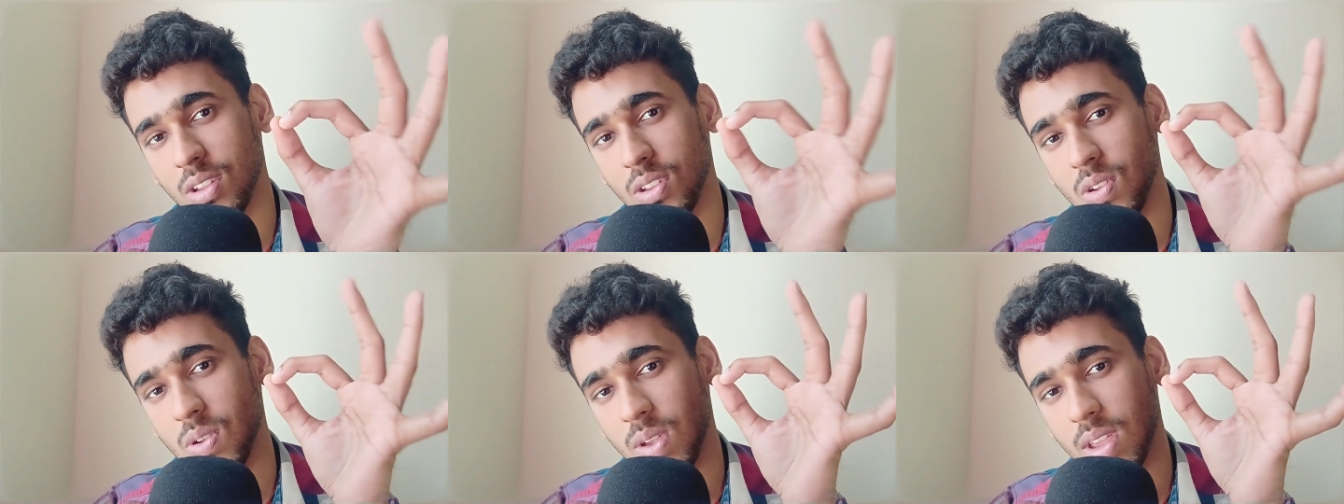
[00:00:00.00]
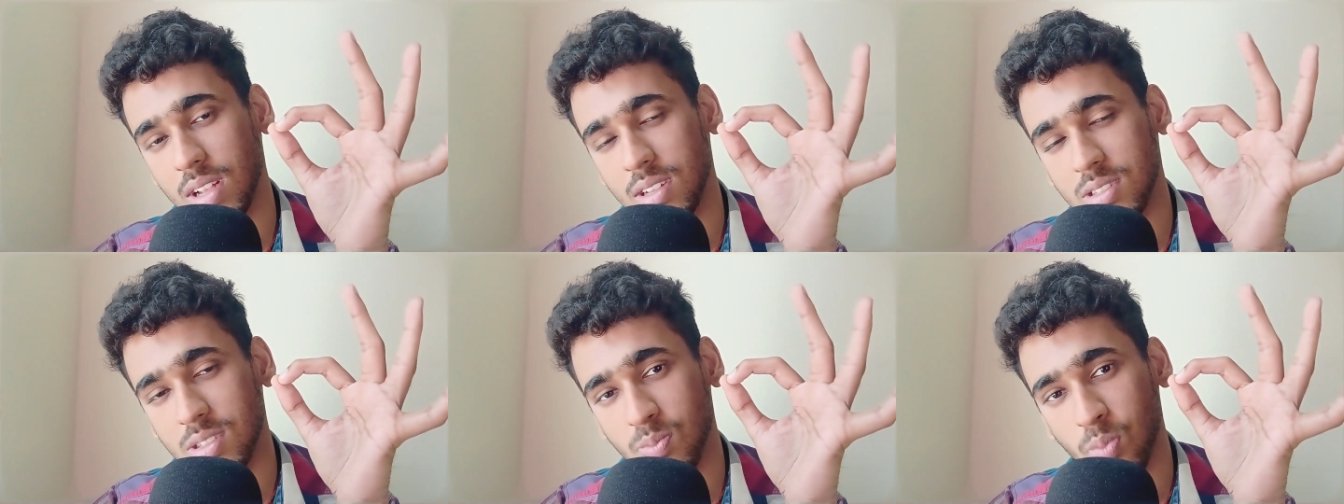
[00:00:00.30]
You
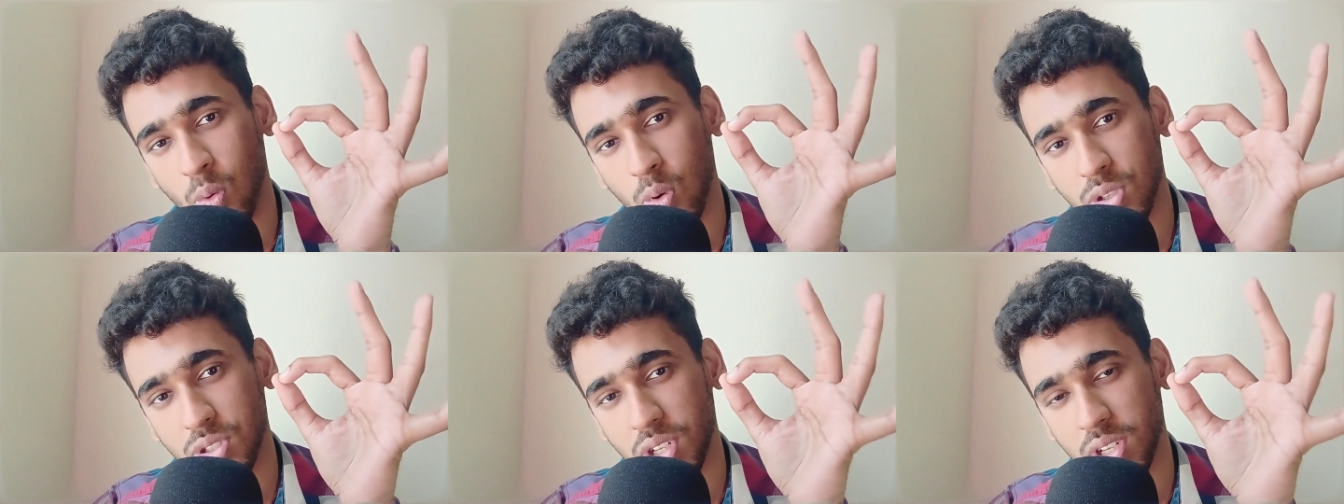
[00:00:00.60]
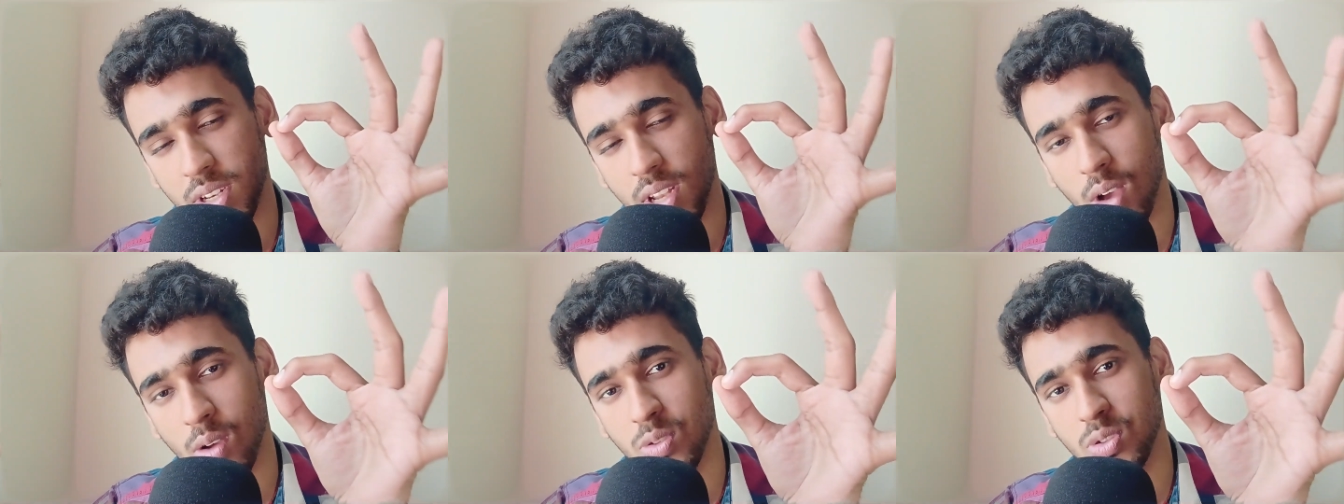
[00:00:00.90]
can
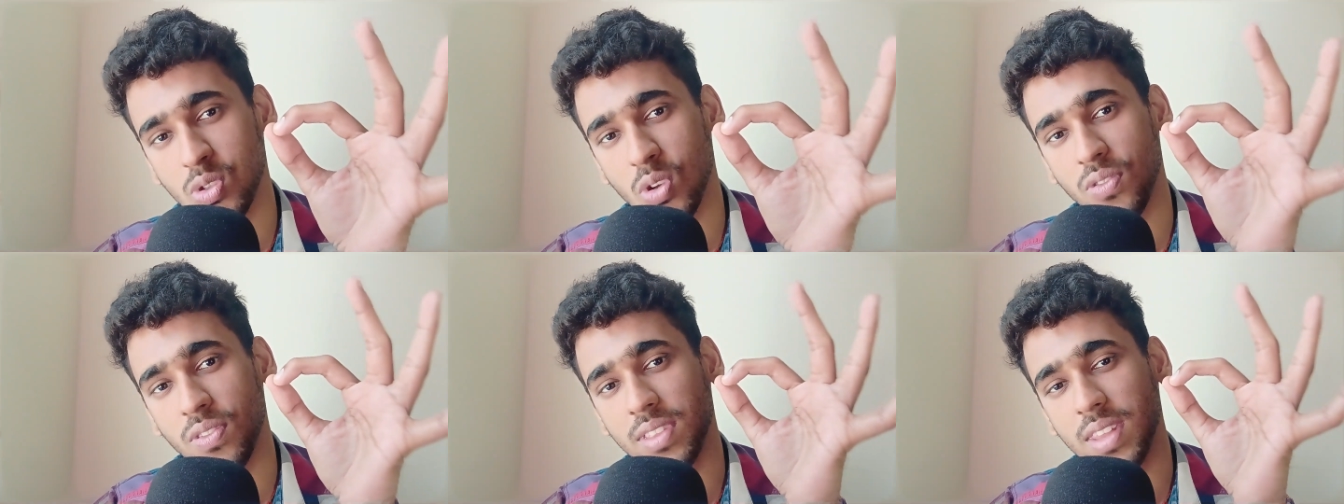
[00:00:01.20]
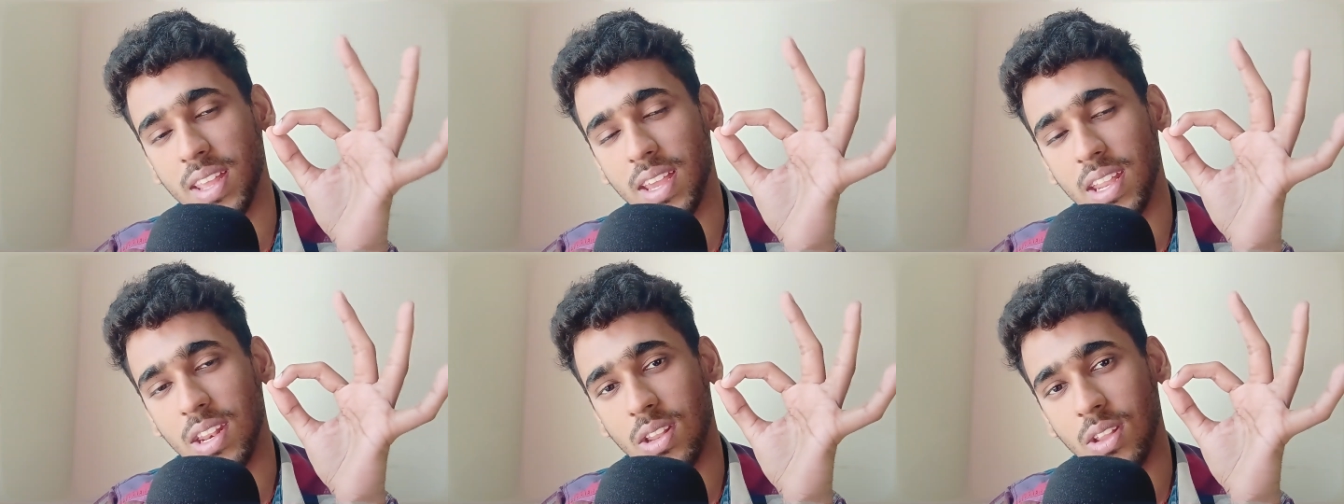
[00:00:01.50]
post your doubts over
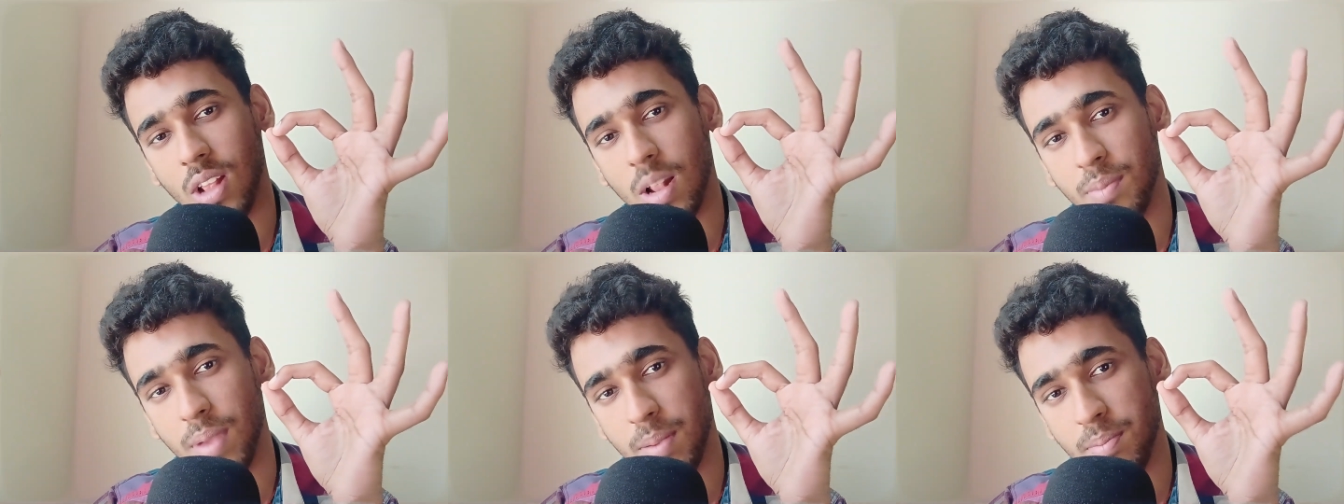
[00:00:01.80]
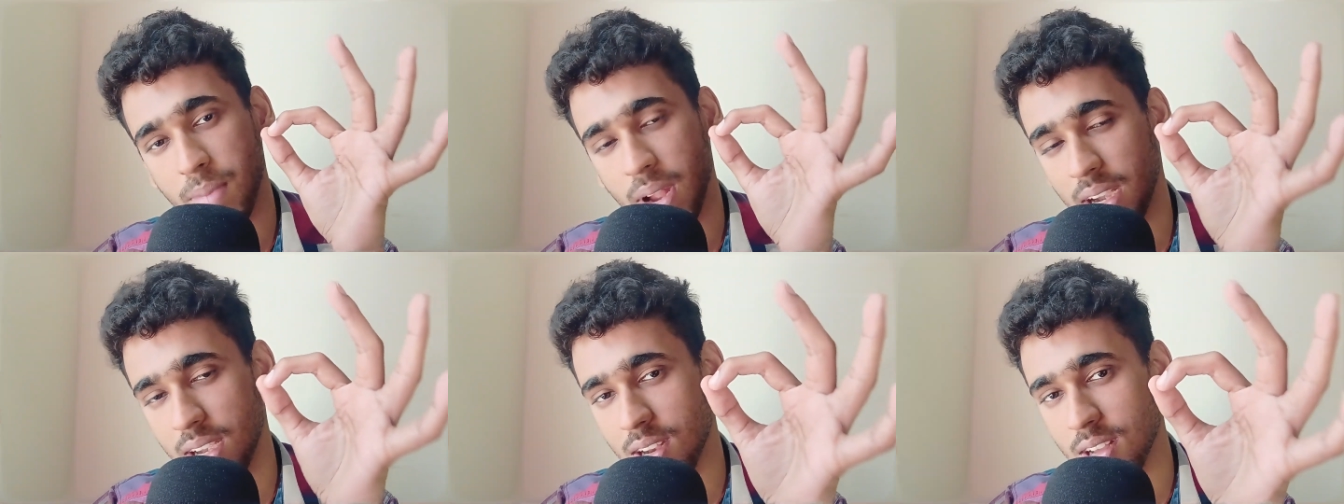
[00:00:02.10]
there. There'll
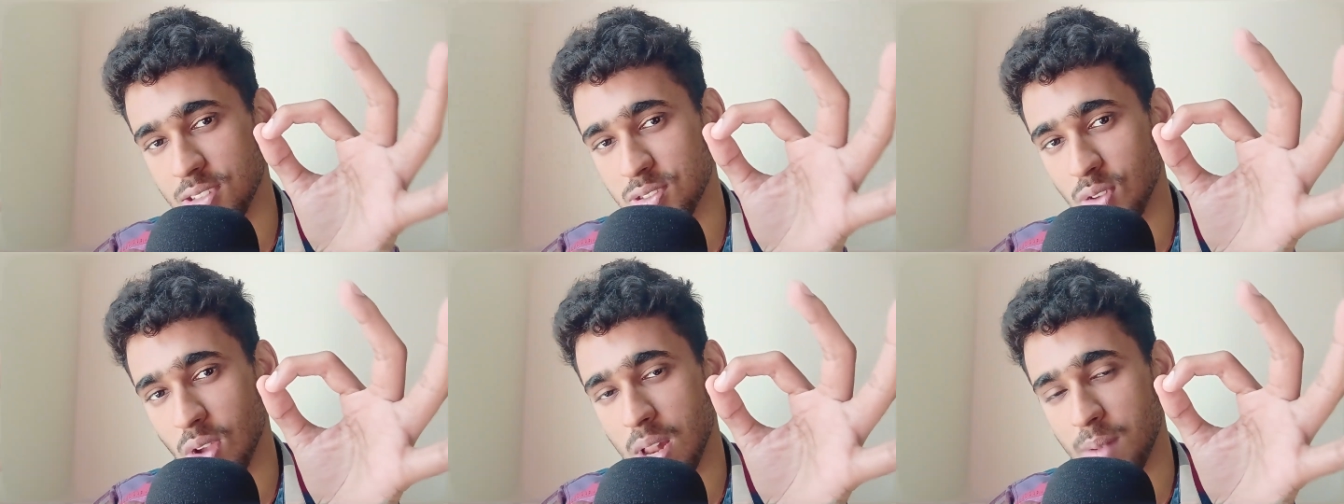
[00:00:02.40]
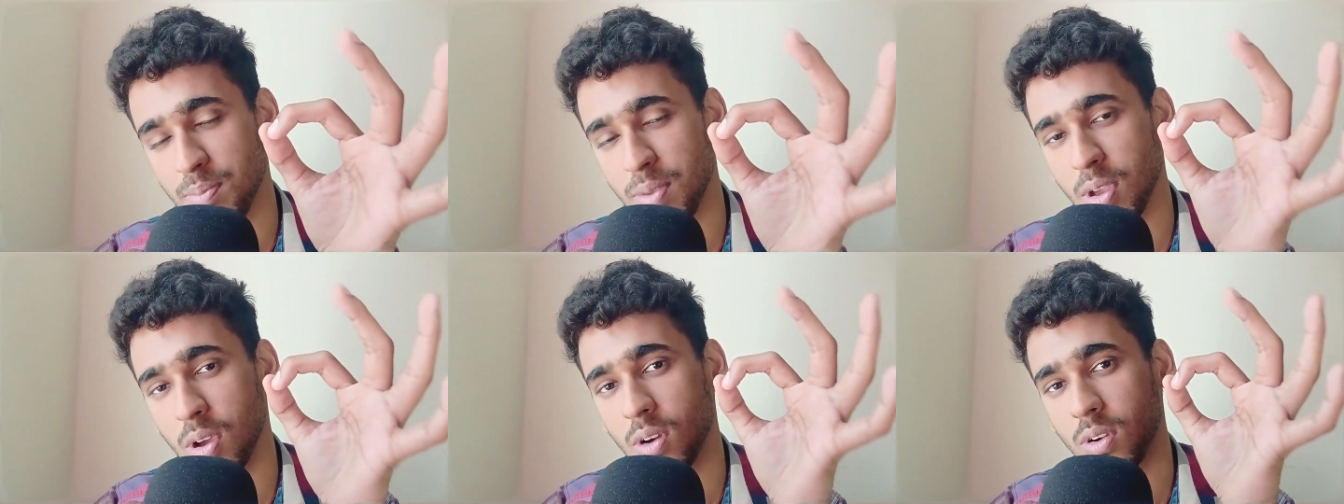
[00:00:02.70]
be mentors to
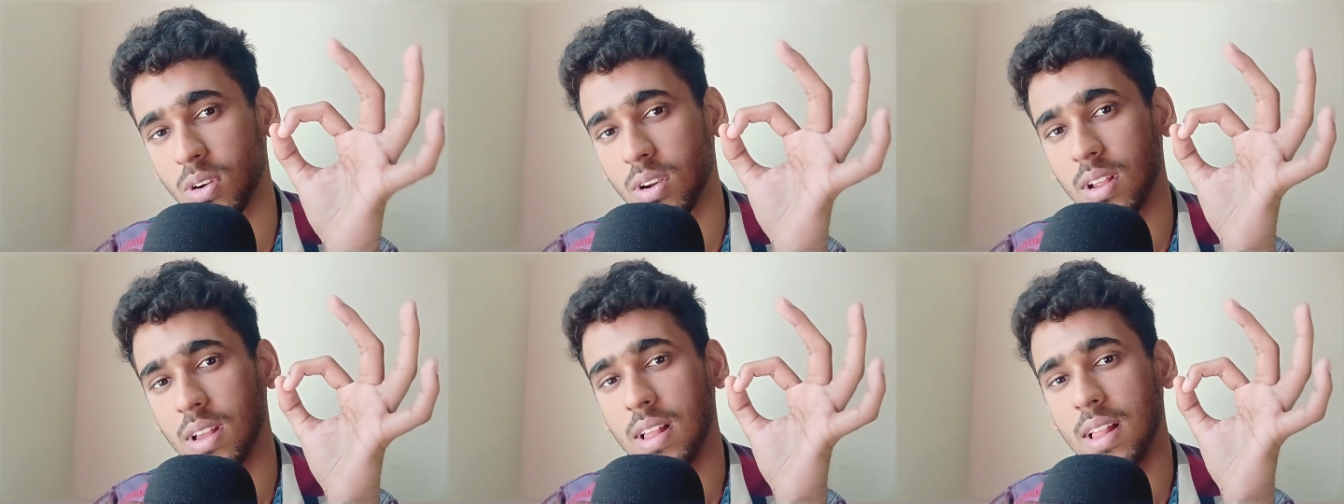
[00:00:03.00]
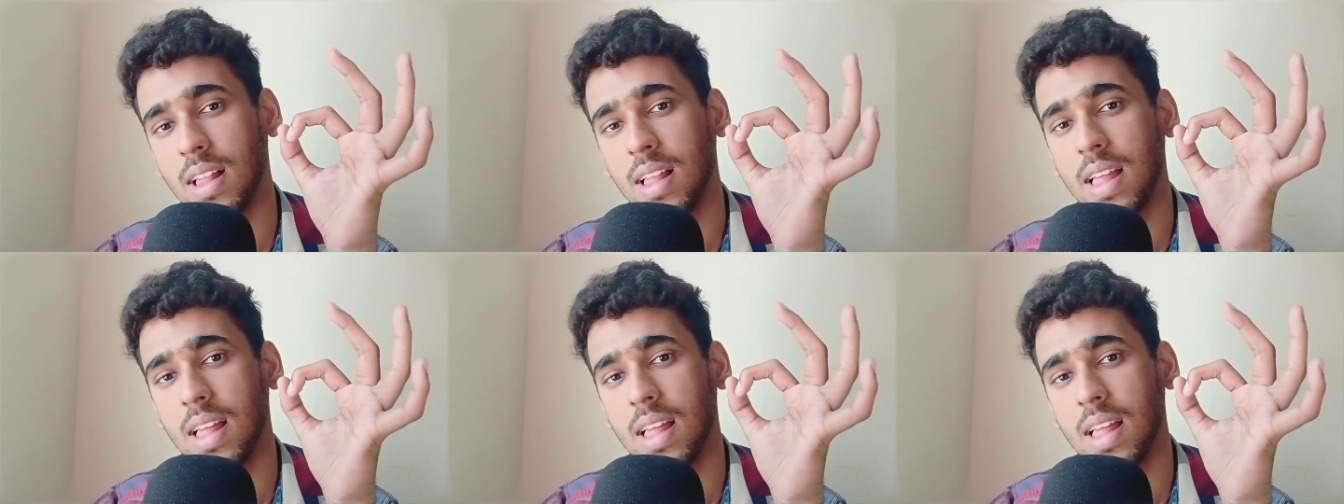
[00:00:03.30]
help you out.